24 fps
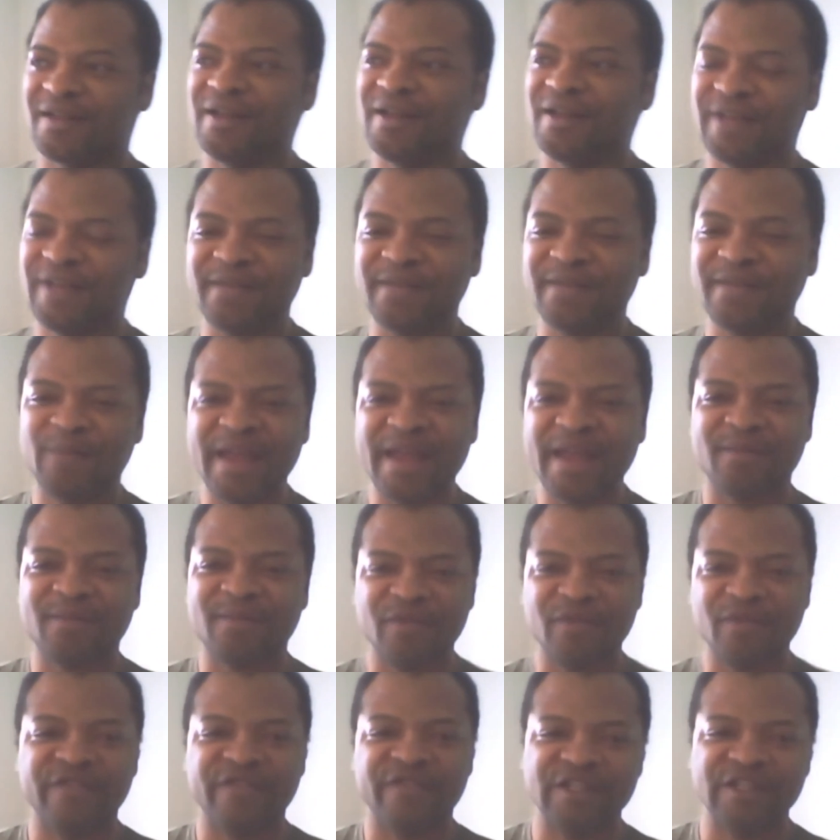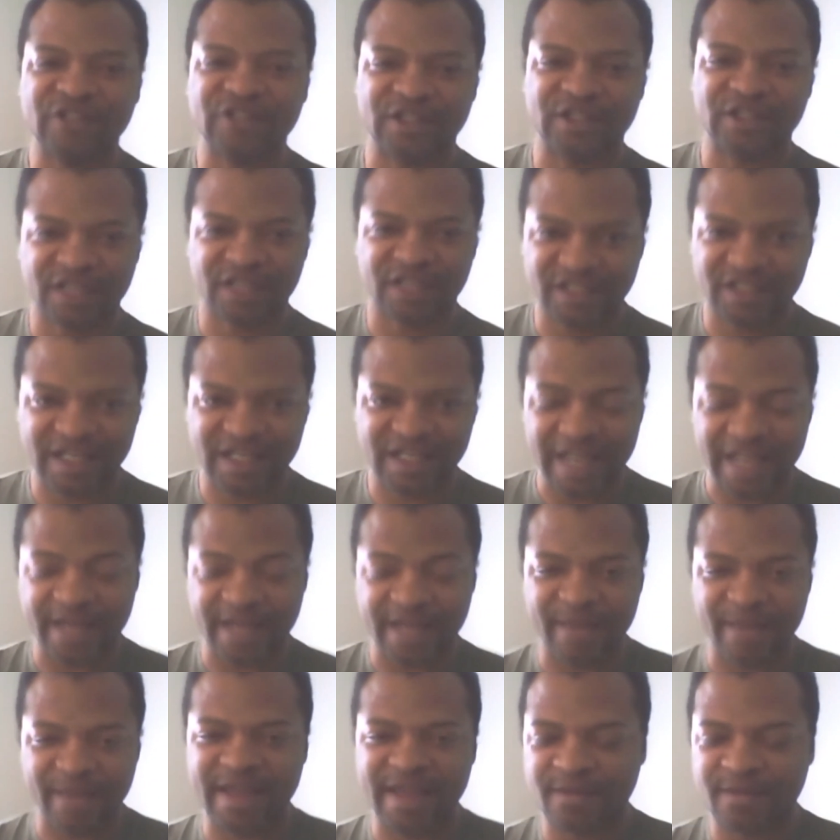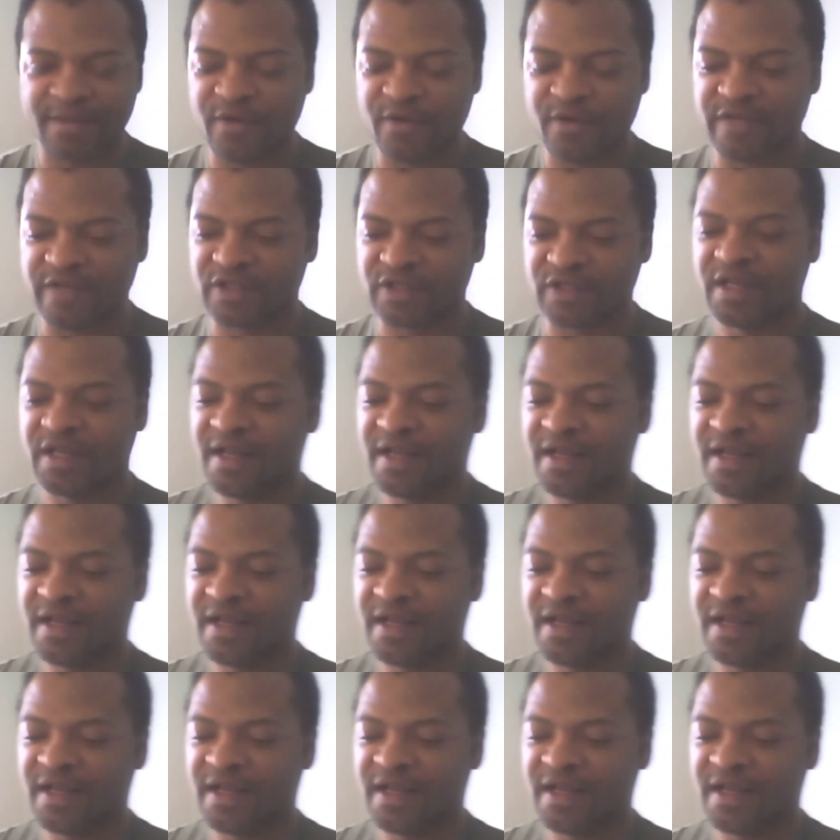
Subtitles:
They make movies just because they like making movies.